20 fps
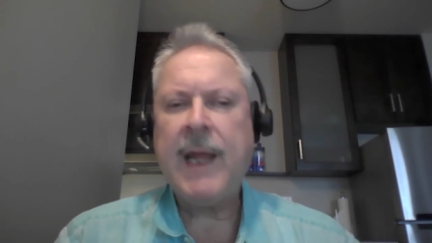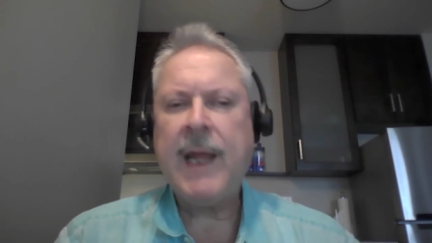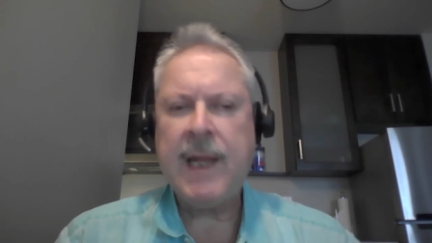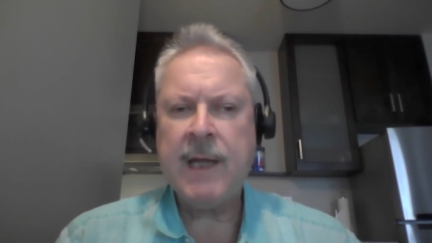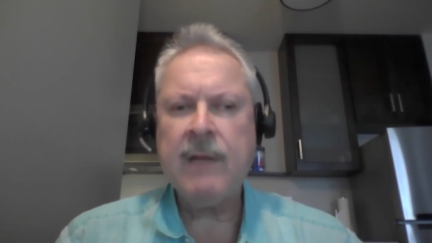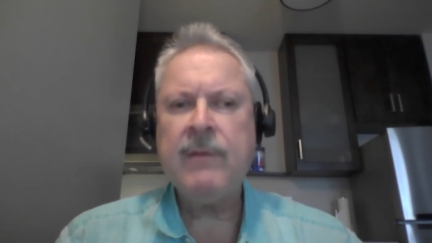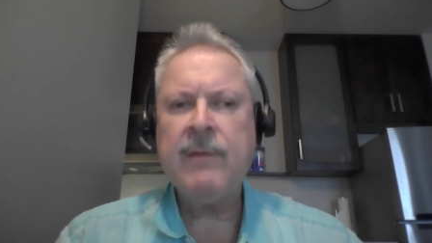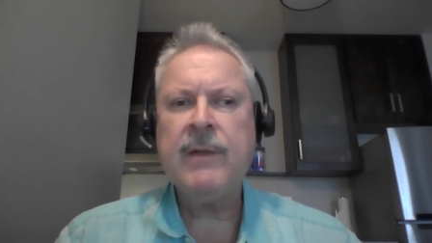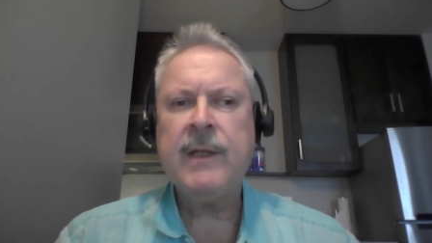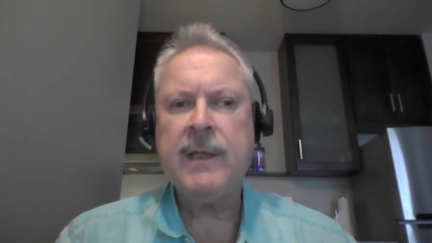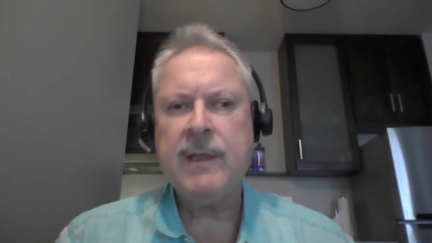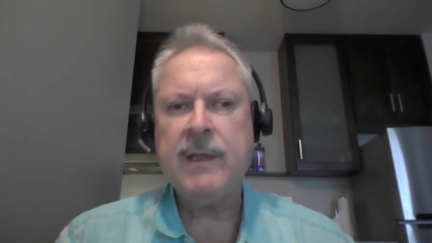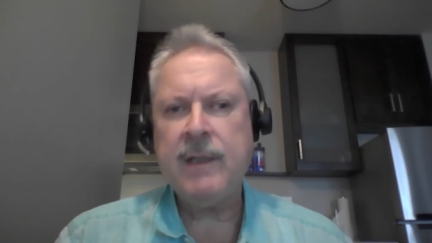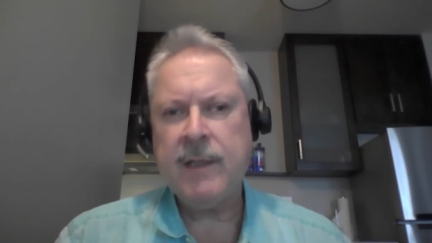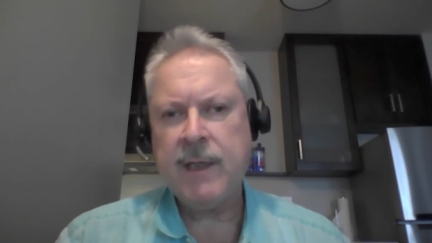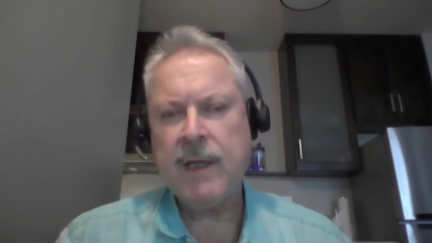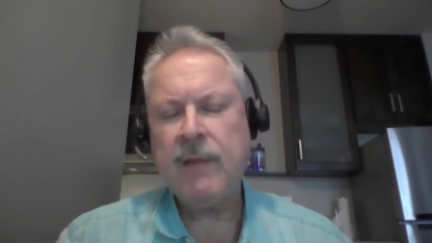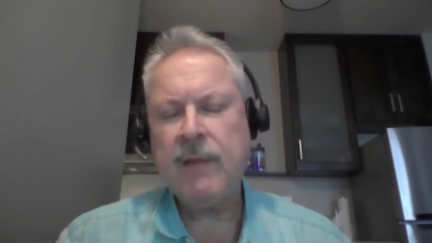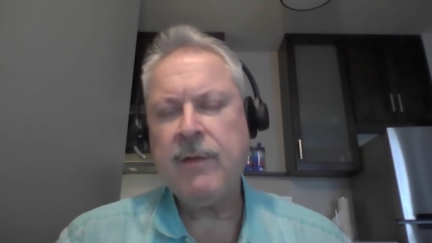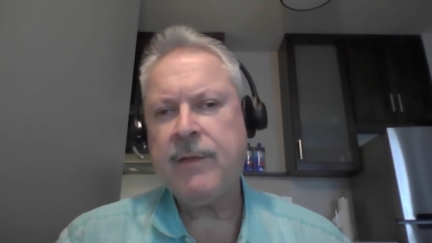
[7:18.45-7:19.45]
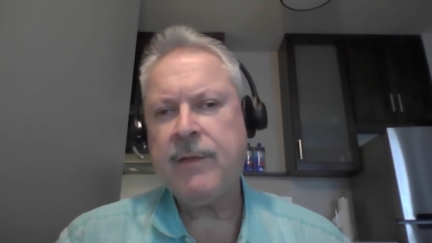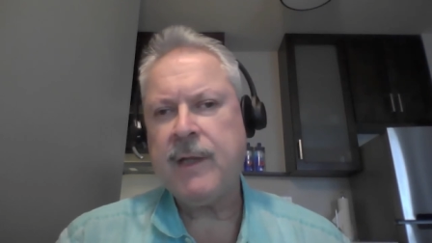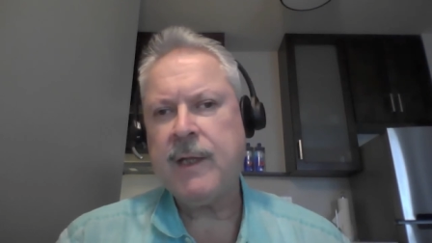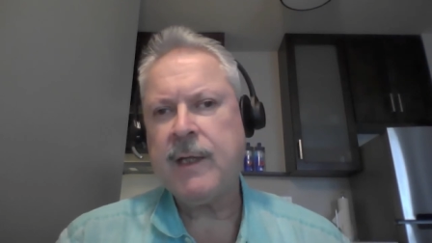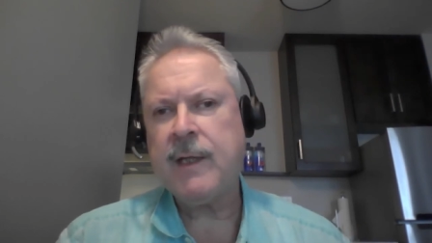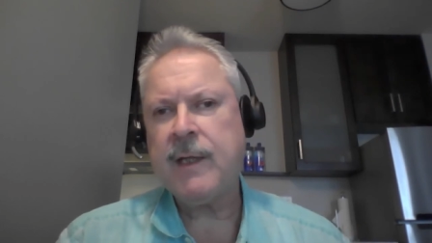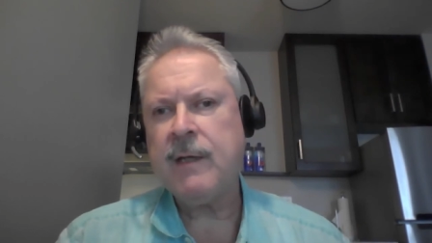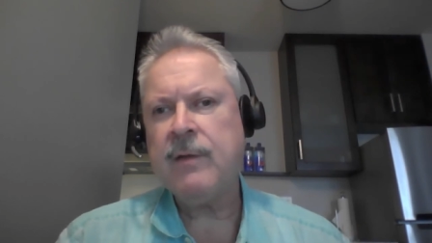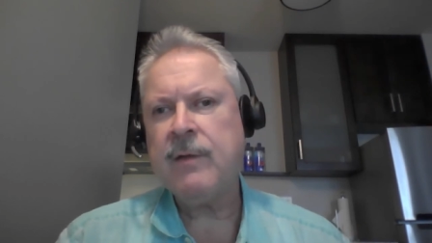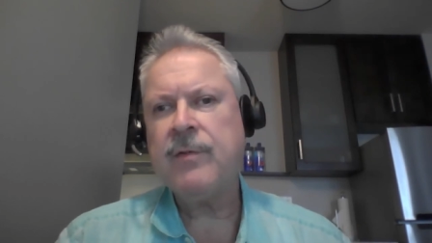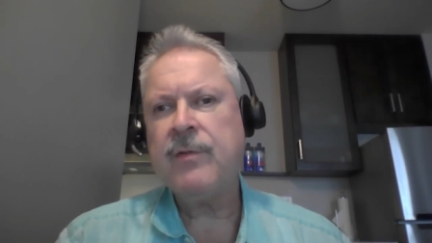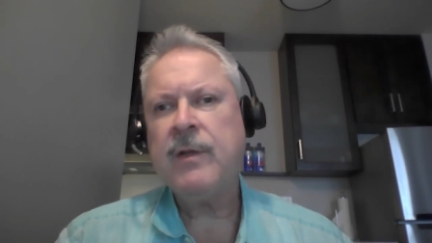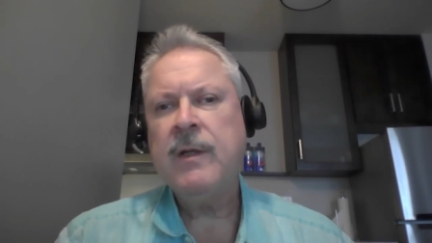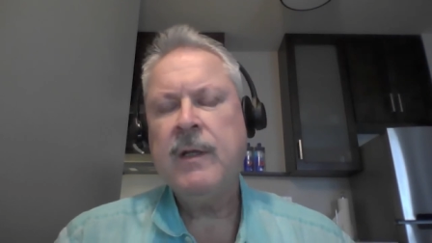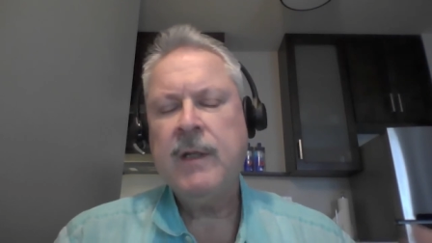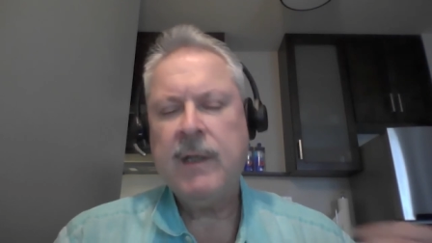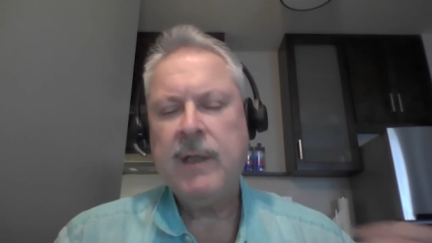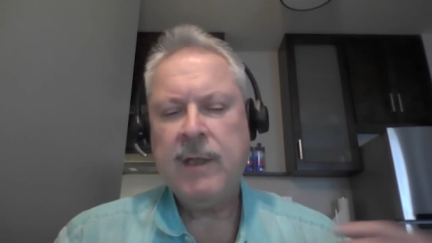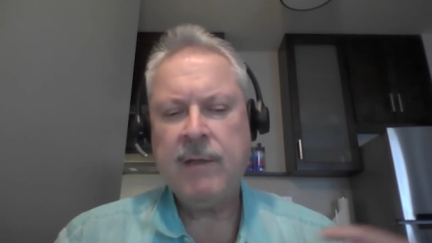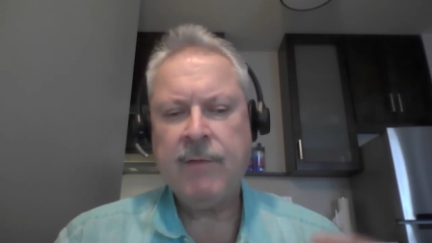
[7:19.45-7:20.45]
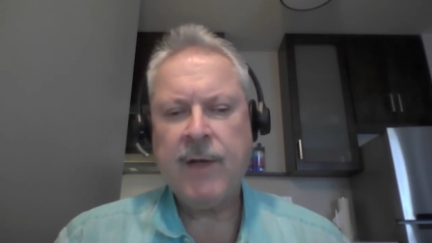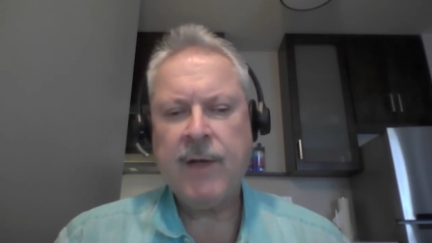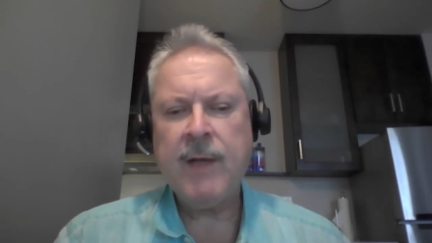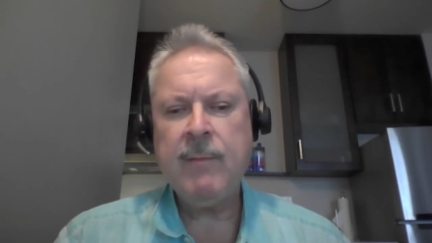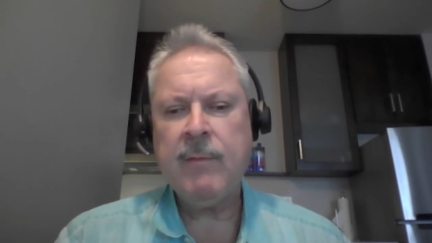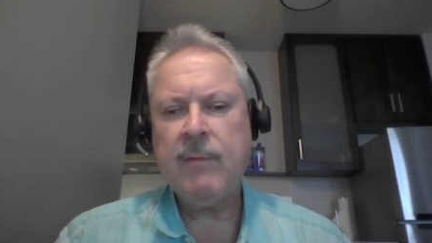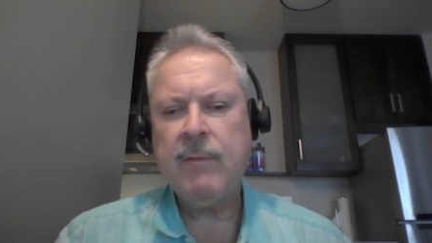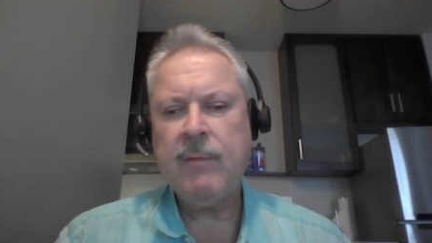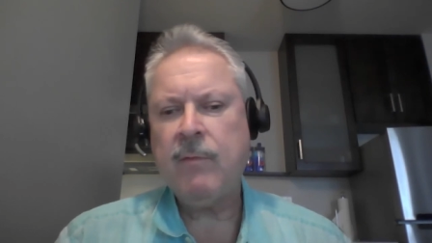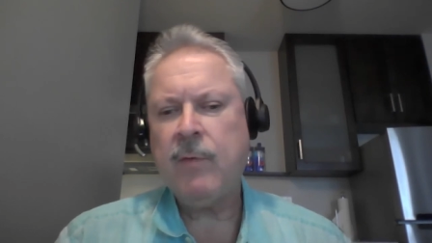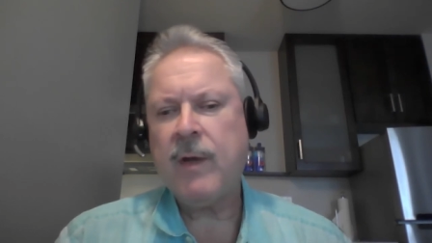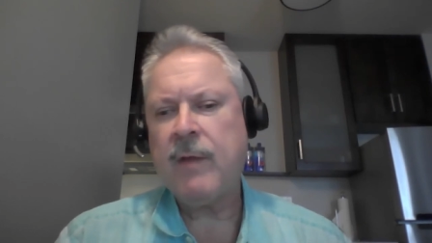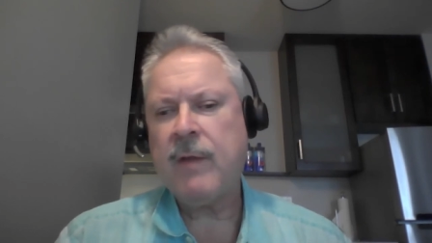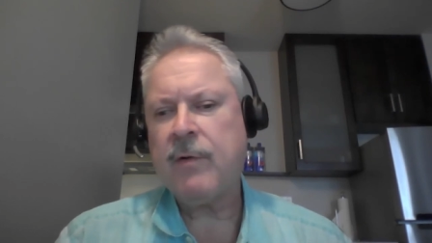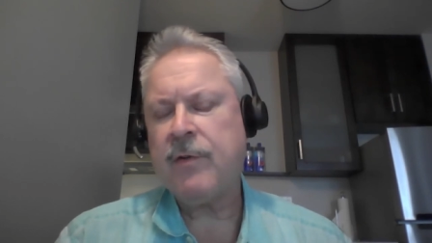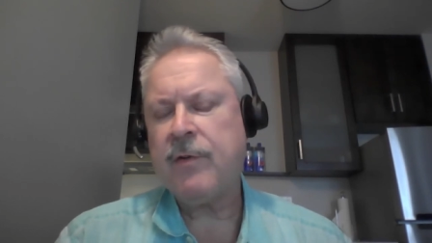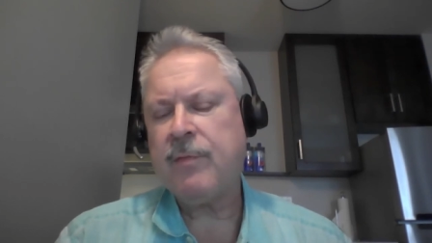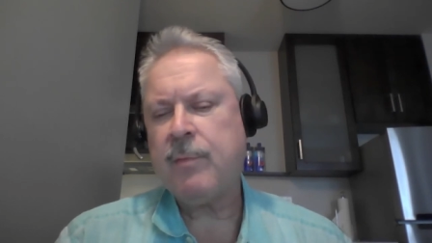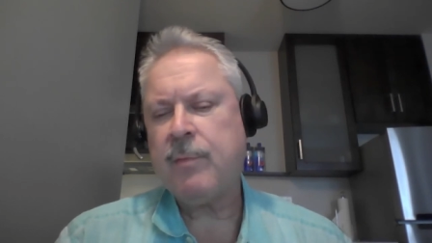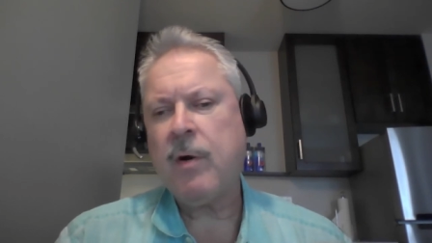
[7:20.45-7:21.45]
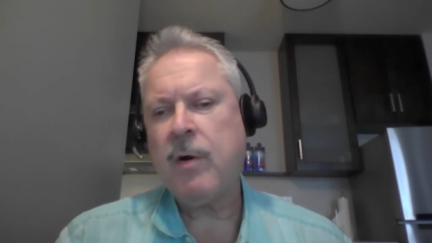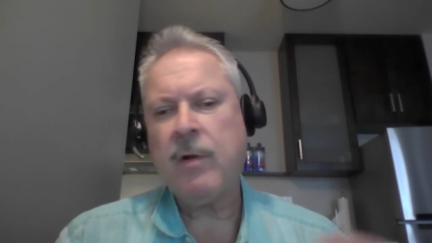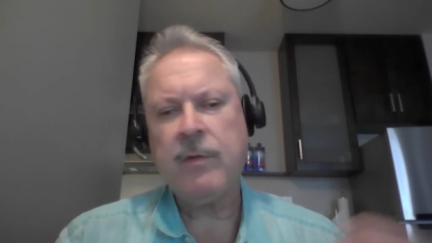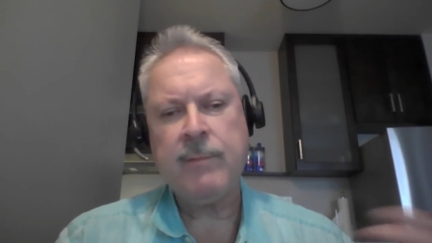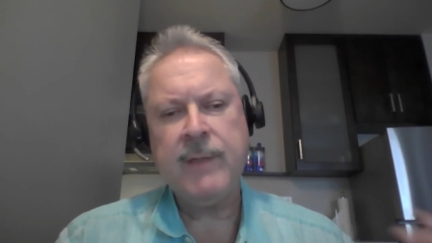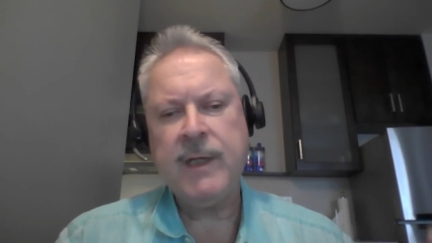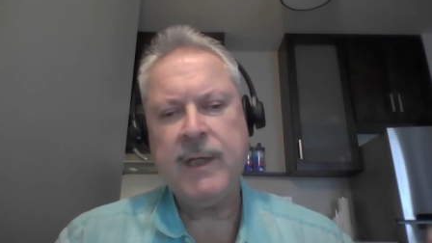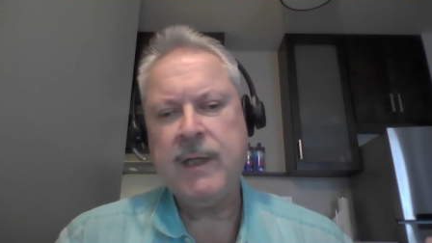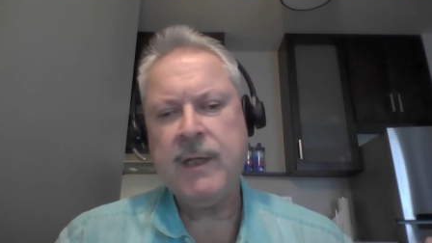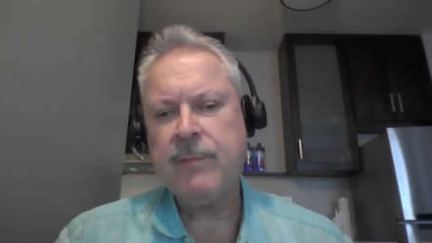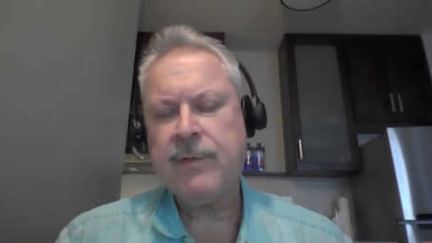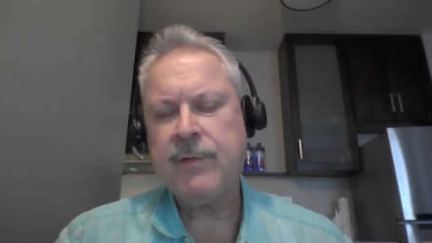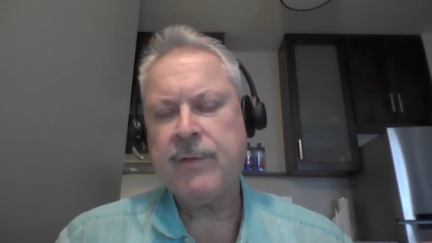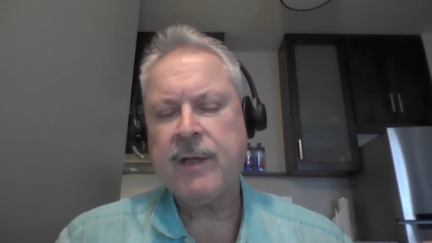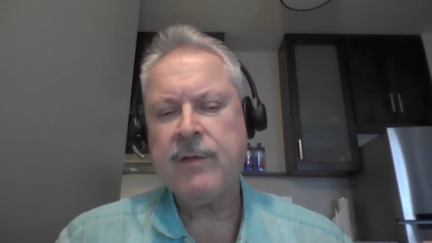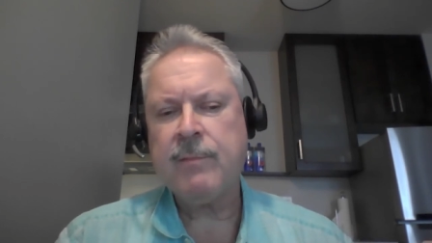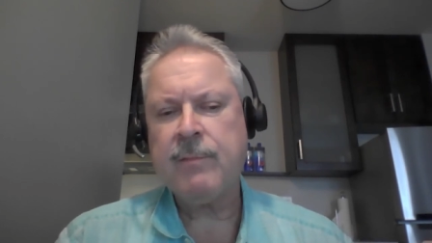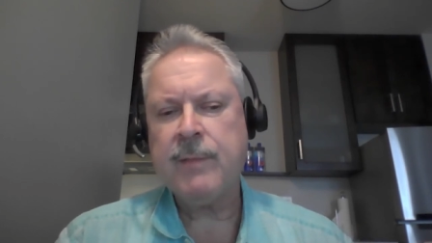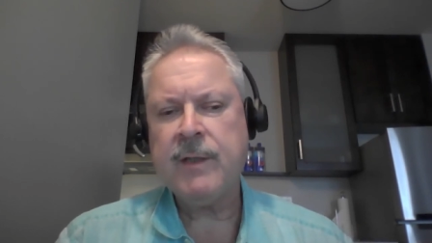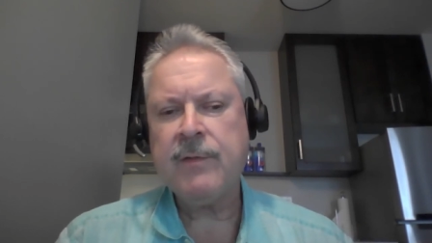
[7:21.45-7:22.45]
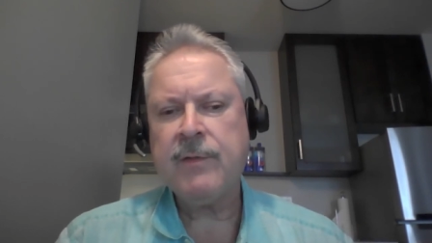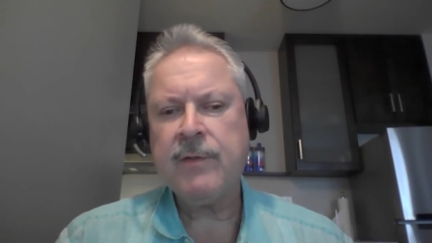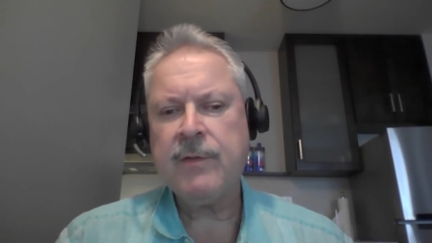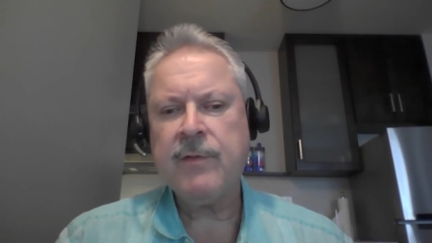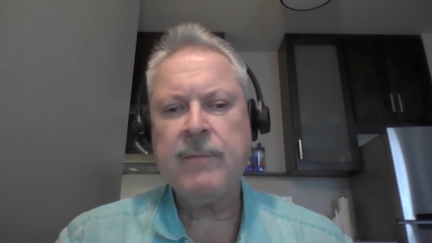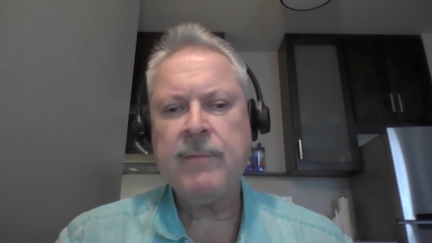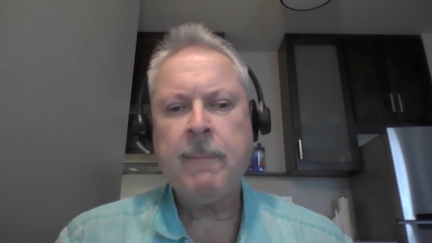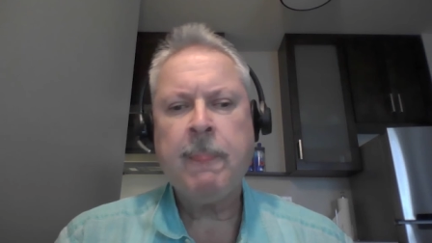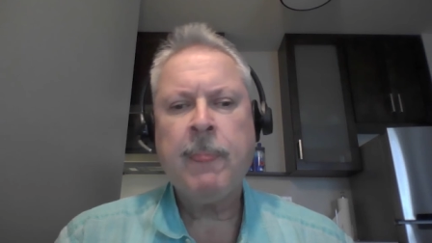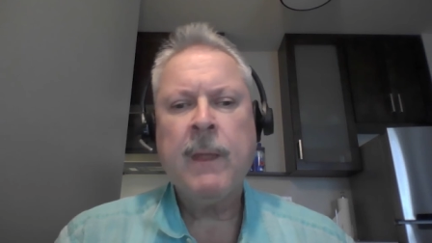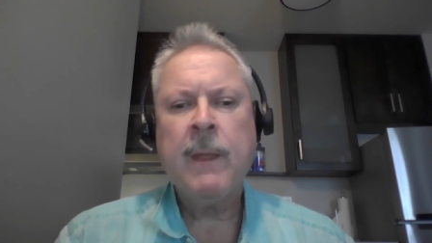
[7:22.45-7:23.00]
And the other thing is, if I'm, whether a small or medium-sized business,